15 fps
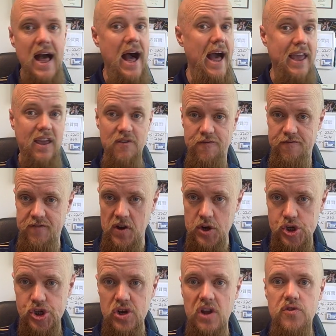I can
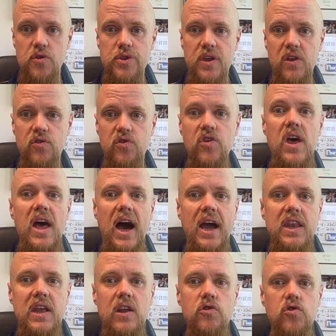function under this,
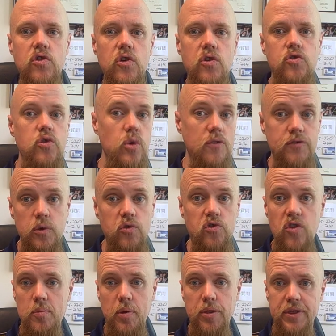I need to do a few
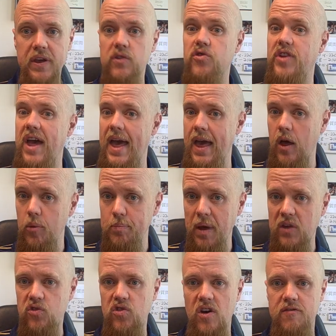simple things to help
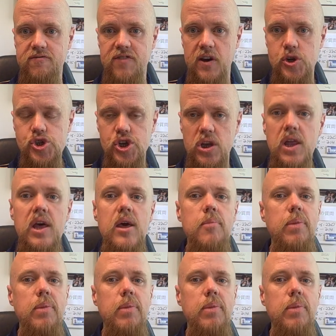myself function,